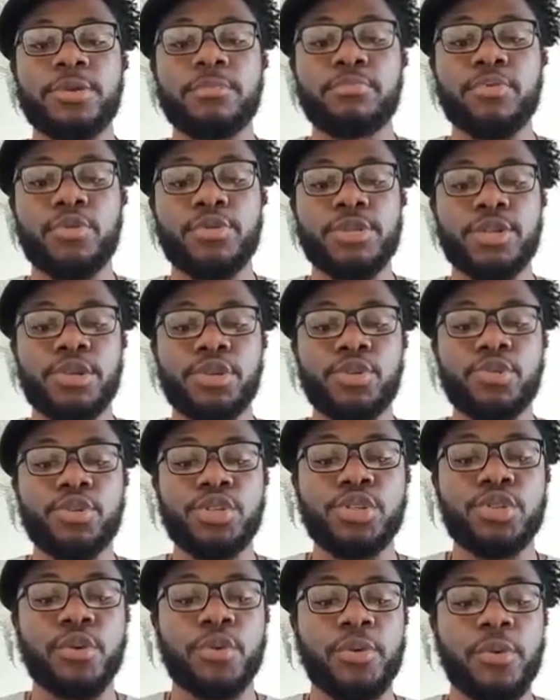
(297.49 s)

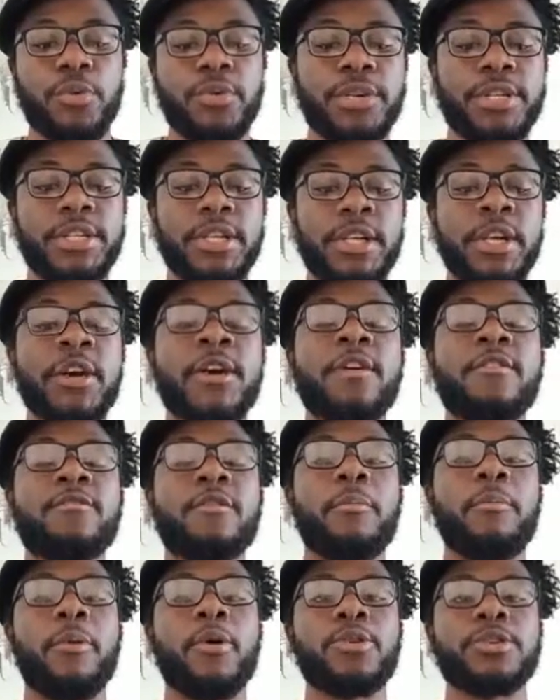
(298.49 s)
Prosecution Authority
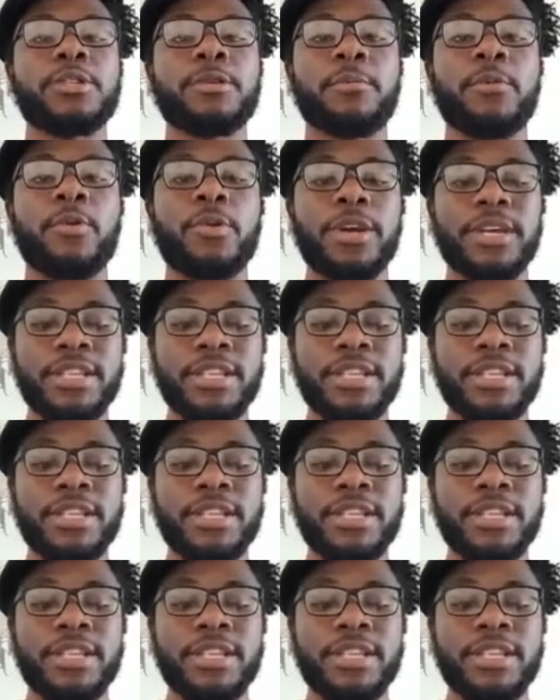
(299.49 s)
for possible